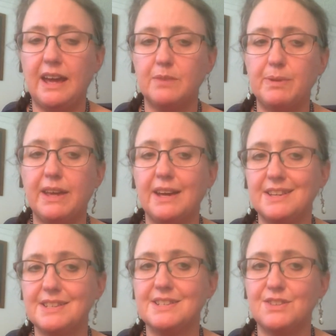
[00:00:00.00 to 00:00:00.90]

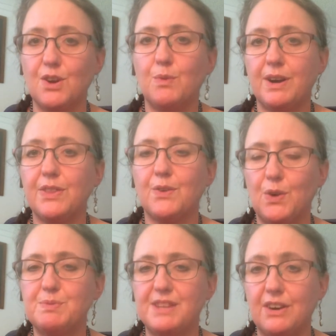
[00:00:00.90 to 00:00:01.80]
because you're one of the
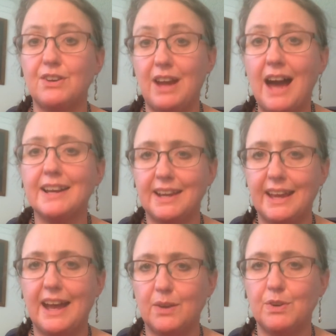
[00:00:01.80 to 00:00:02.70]
groups that are not
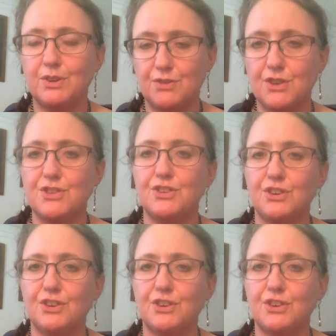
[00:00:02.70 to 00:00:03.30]
getting adequate nutrition.